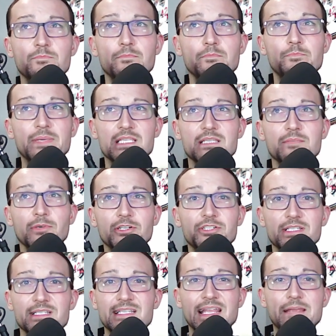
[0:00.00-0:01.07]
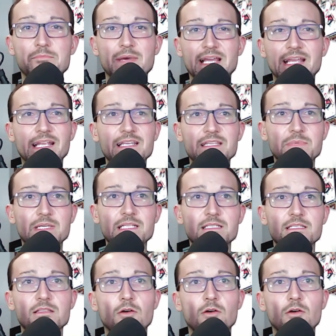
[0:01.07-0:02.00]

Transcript: besmirch his name by any means.